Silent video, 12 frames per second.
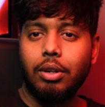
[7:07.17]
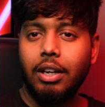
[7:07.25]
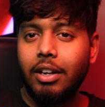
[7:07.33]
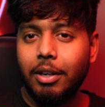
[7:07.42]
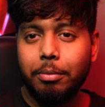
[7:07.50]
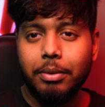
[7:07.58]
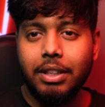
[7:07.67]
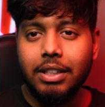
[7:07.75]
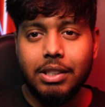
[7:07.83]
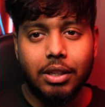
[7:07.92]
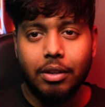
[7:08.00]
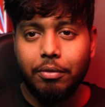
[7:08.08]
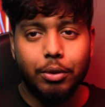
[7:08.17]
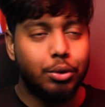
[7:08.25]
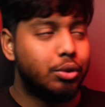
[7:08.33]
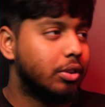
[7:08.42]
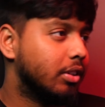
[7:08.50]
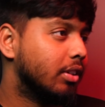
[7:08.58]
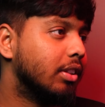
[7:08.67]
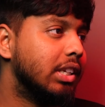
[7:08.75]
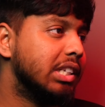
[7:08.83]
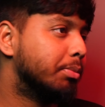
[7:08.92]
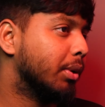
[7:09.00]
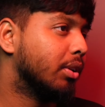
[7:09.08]
clear up these confusion and
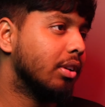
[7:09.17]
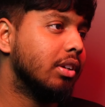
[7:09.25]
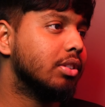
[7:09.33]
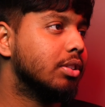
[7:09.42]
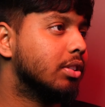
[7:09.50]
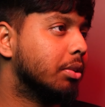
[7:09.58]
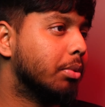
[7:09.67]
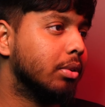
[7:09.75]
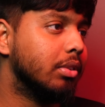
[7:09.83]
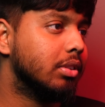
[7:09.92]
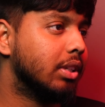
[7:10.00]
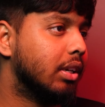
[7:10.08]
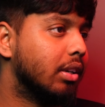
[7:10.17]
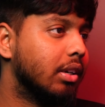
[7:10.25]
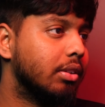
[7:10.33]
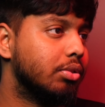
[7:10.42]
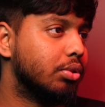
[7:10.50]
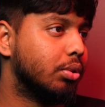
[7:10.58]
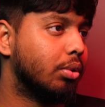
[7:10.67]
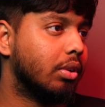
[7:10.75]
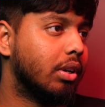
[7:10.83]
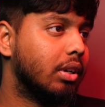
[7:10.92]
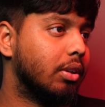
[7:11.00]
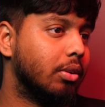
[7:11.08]
these speculations about this entire
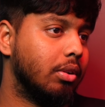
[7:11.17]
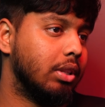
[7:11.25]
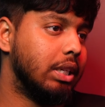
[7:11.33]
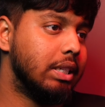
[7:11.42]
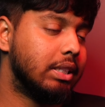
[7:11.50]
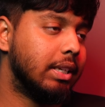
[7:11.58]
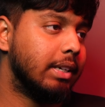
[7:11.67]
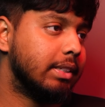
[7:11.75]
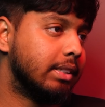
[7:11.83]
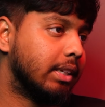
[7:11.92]
Sora and all these things,